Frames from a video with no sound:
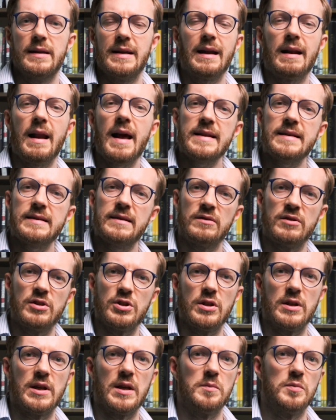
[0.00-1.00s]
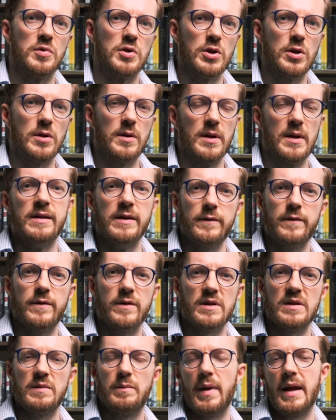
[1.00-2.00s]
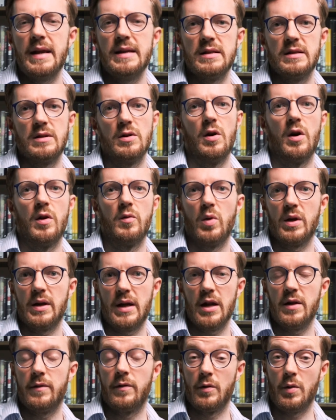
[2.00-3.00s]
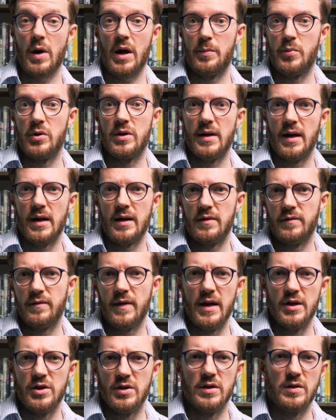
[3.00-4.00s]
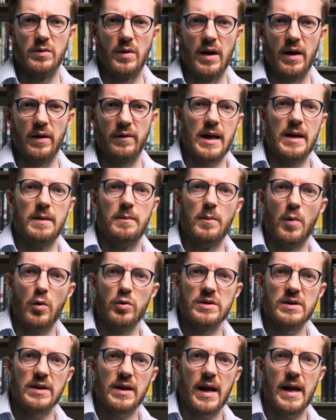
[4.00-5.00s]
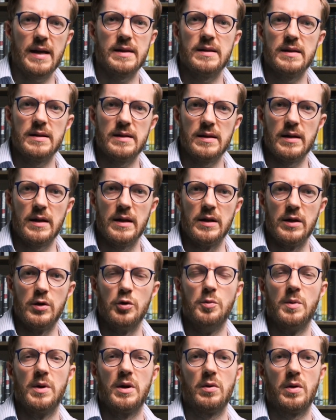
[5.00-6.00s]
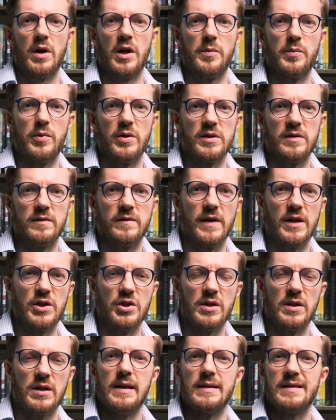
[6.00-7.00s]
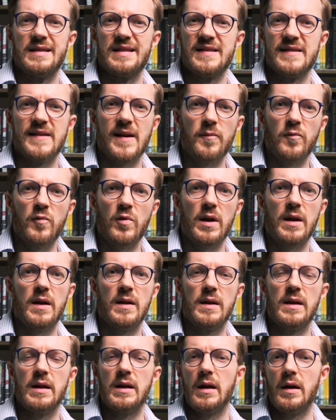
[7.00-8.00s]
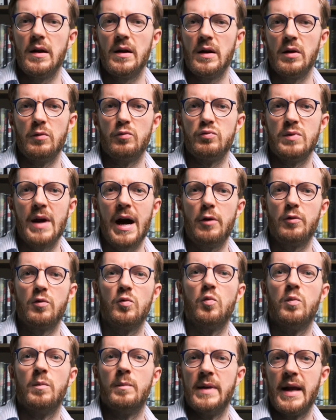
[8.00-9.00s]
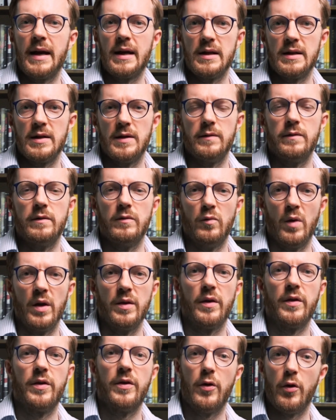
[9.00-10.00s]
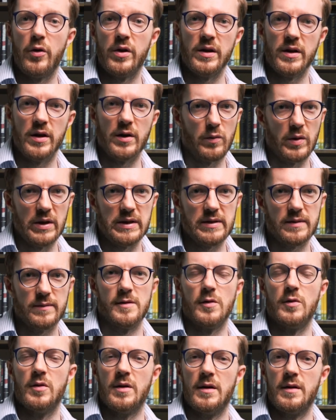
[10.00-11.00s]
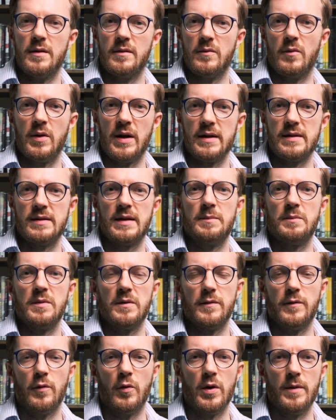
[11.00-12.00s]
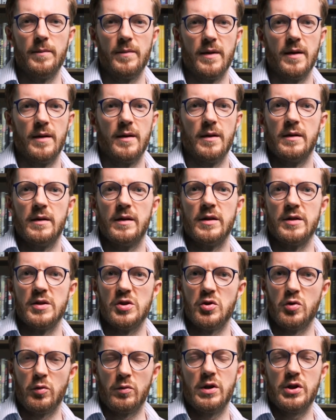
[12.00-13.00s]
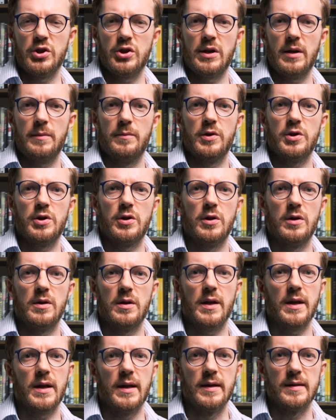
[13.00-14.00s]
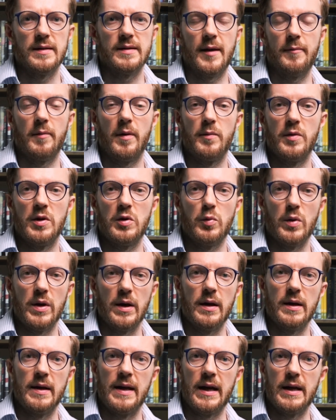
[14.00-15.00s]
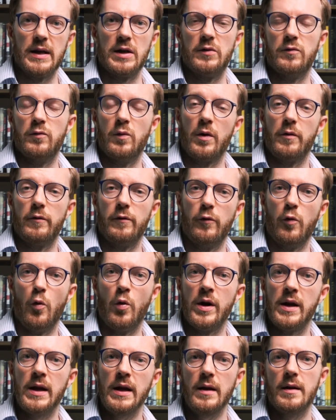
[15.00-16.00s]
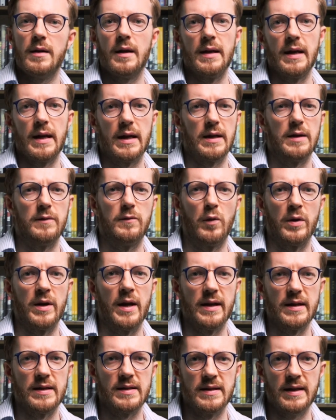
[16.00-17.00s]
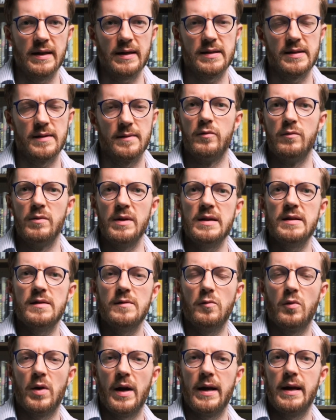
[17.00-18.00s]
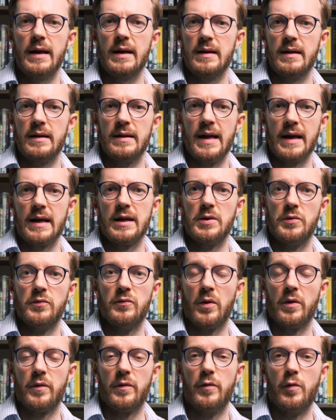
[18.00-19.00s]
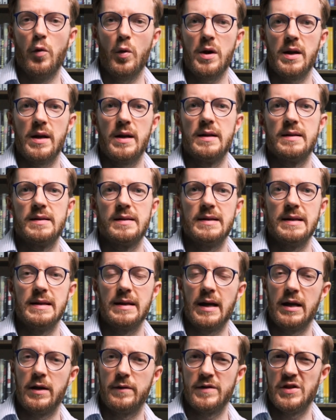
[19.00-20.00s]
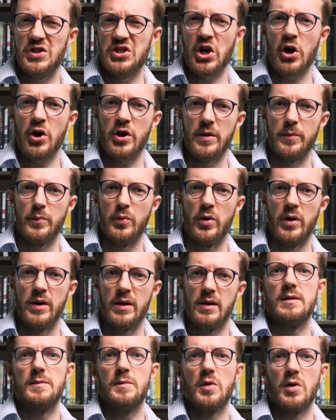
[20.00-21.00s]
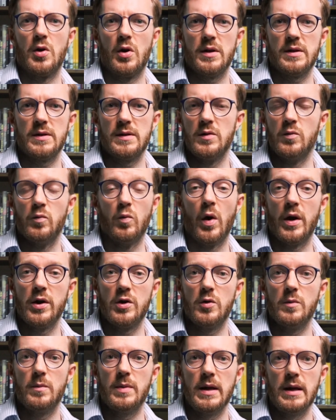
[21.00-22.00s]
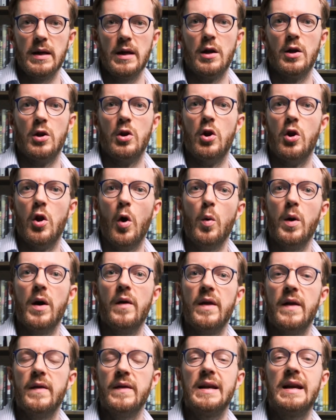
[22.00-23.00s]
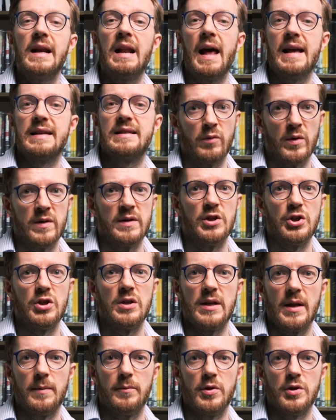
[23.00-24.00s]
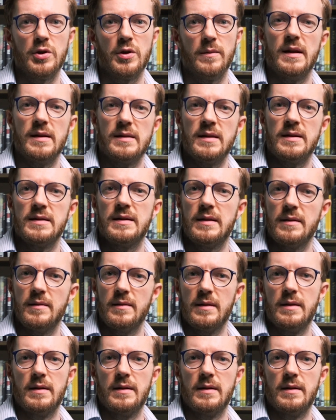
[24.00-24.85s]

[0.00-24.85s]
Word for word: the glass transition temperature differs based on what kind of cryoprotective agent you have. In most cases, in human cryopreservation, is somewhere in the around negative 130 degrees. So what I said before, the storage temperature is somewhere between negative 140, negative 196. Reason why negative 140 is the kind of starting point is because you want to be lower than the glass transition temperature. And since